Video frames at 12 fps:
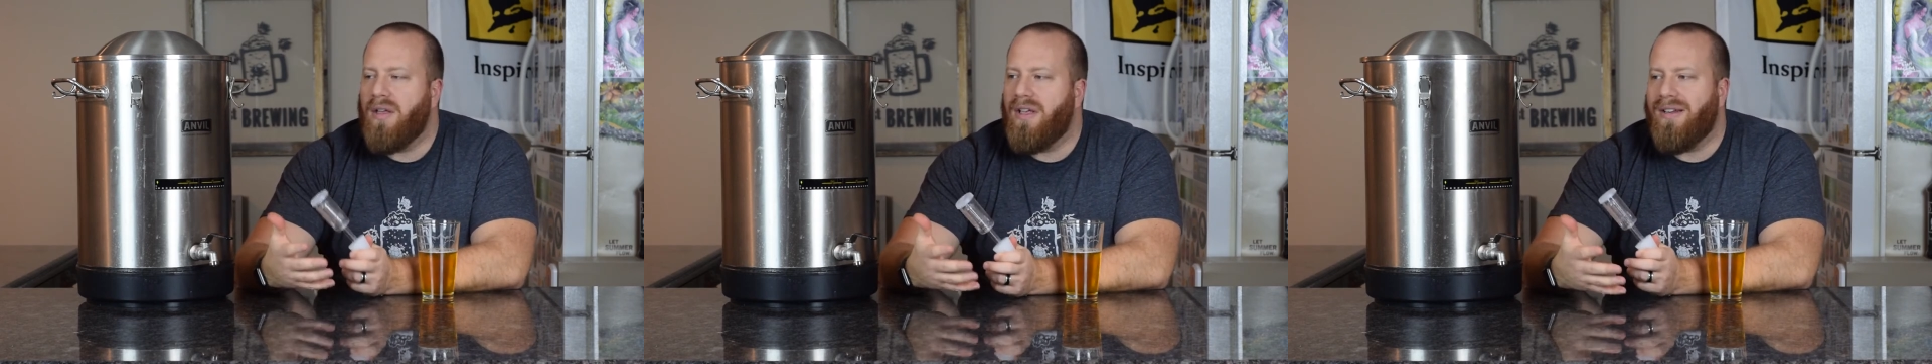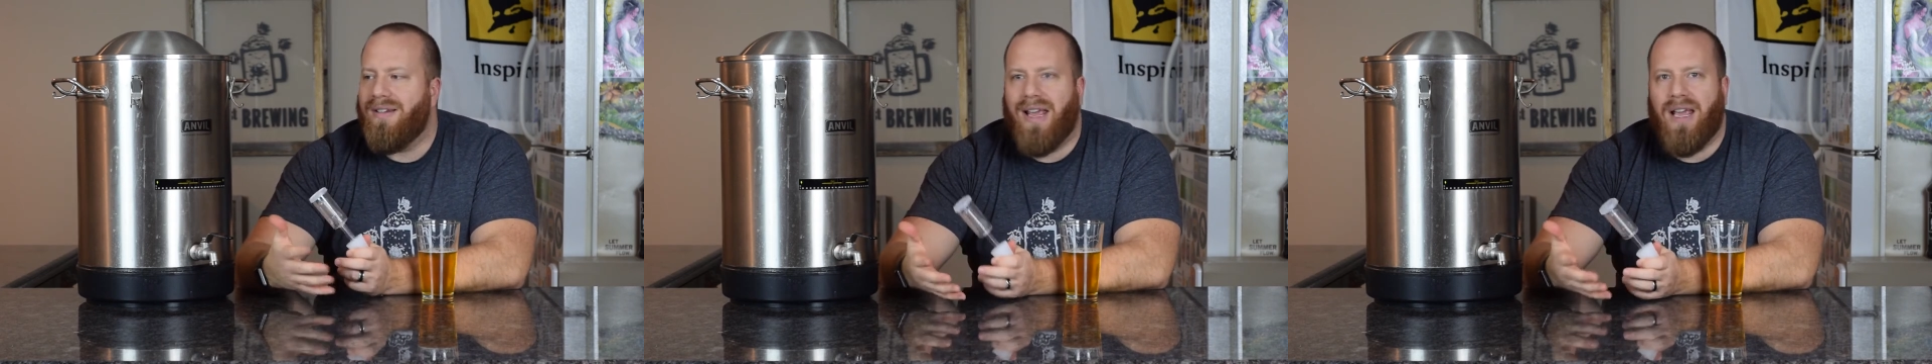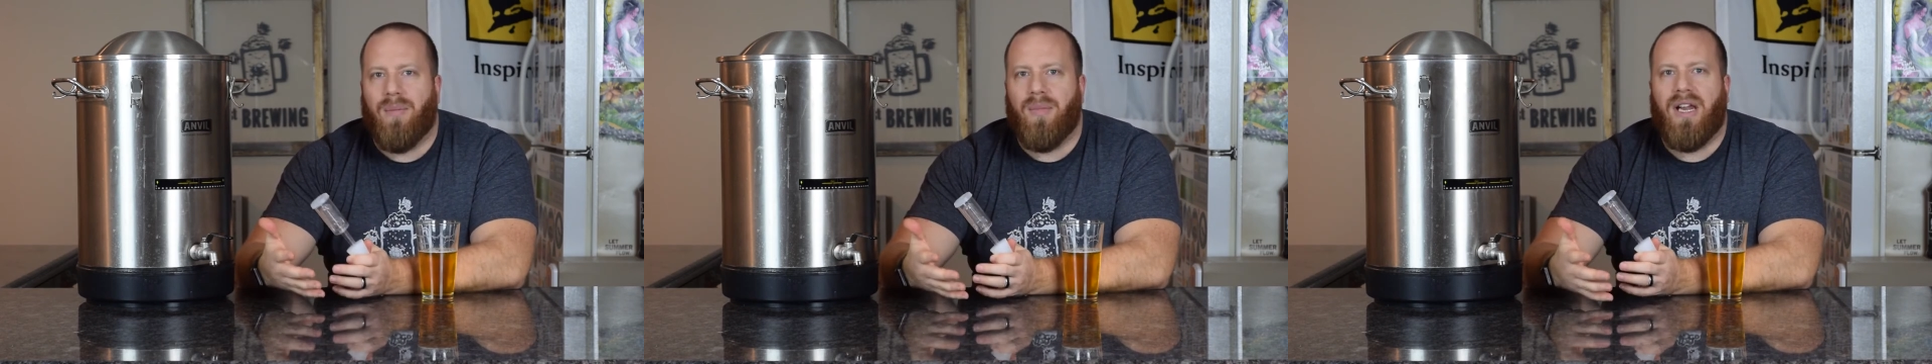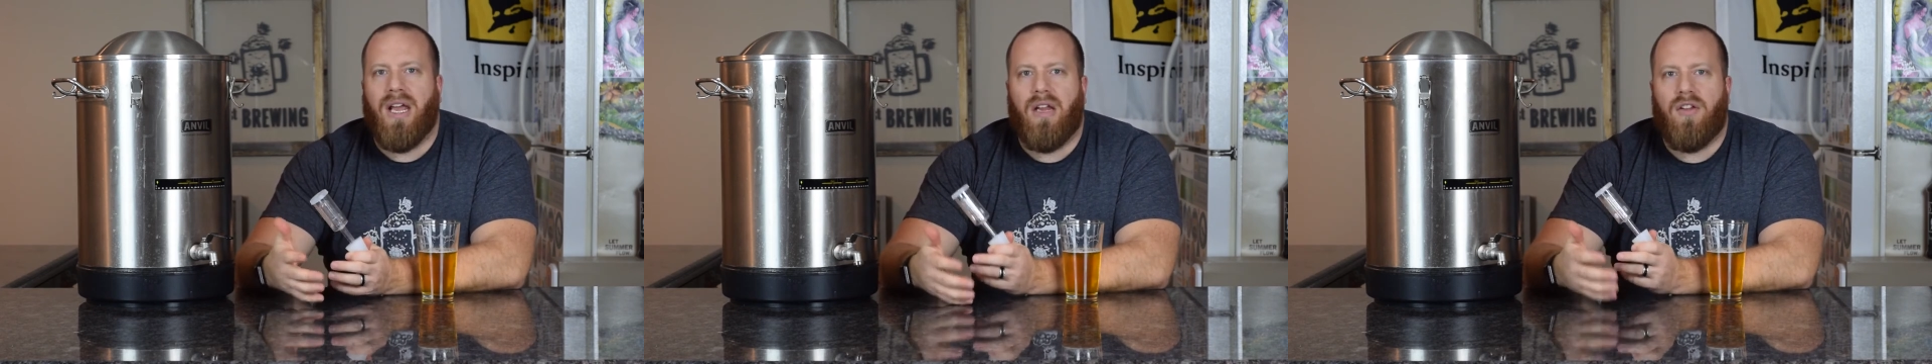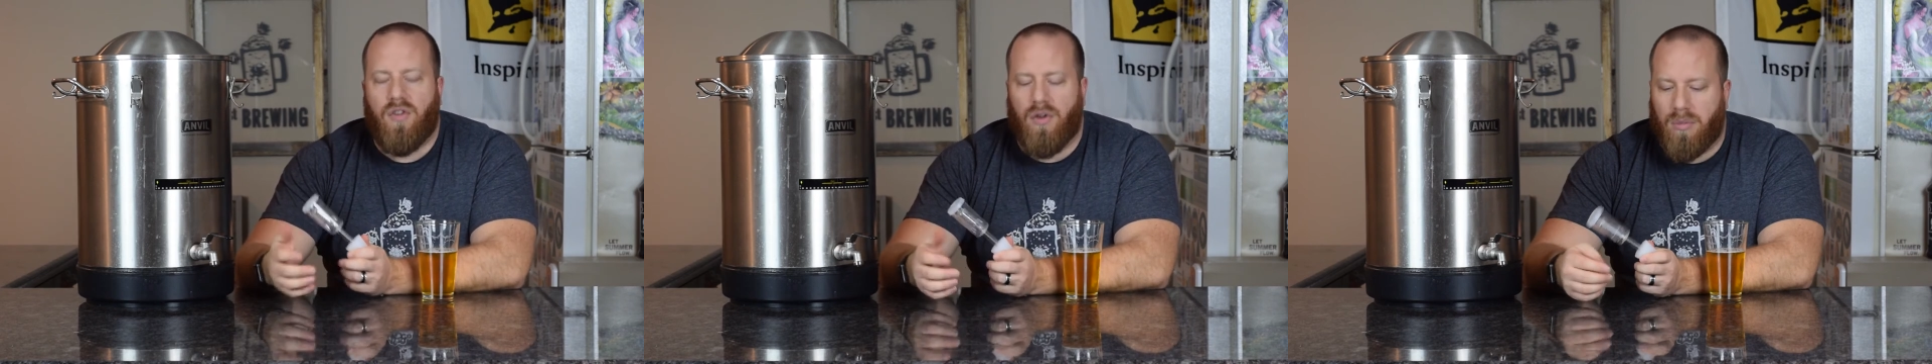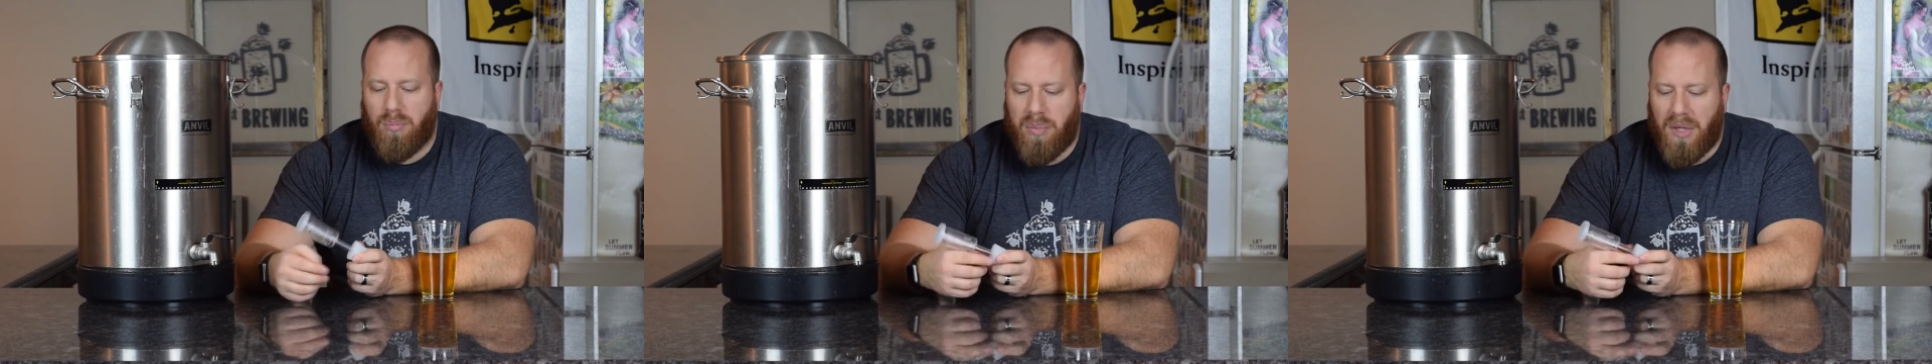contaminate
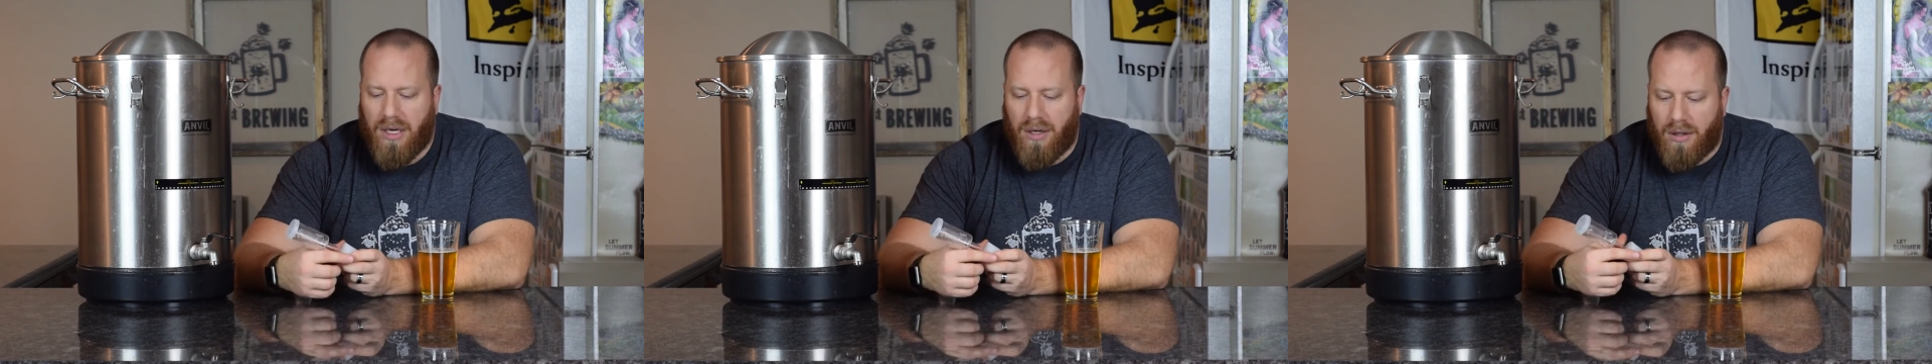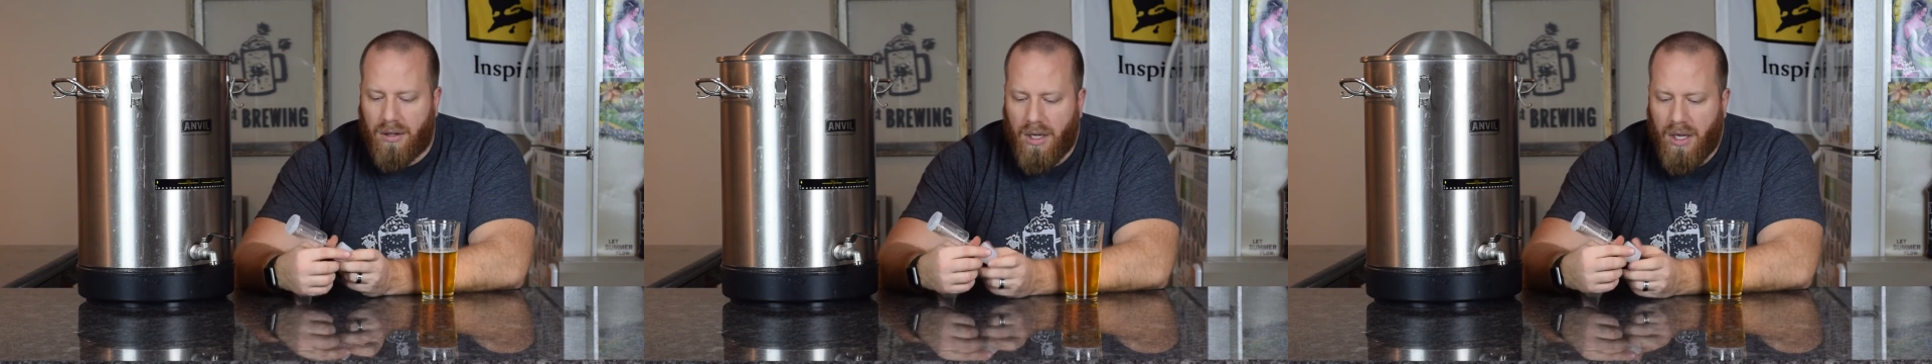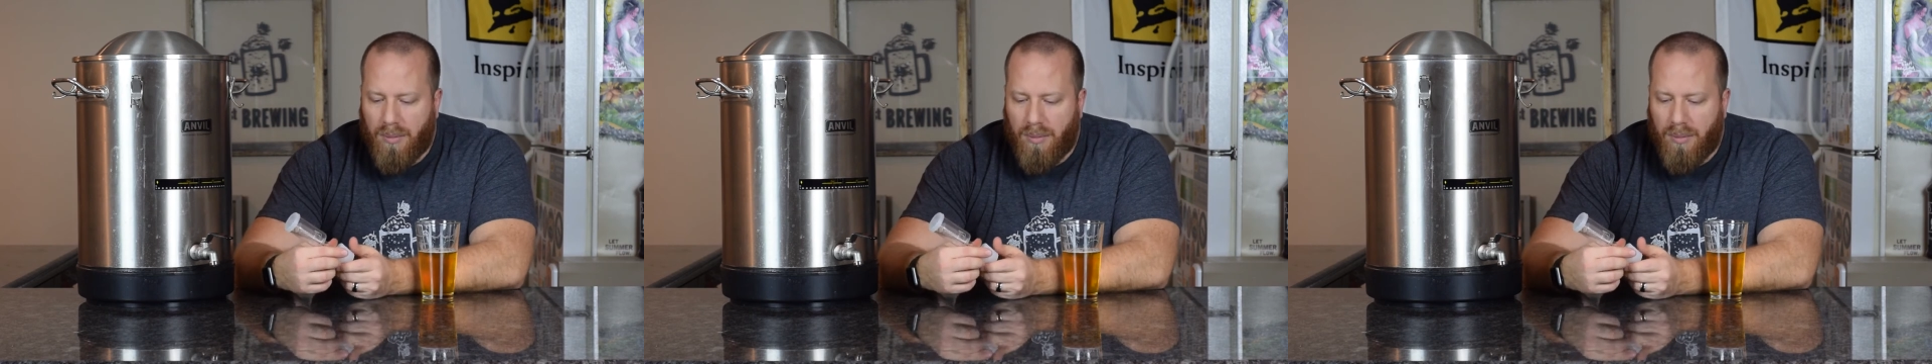your beer.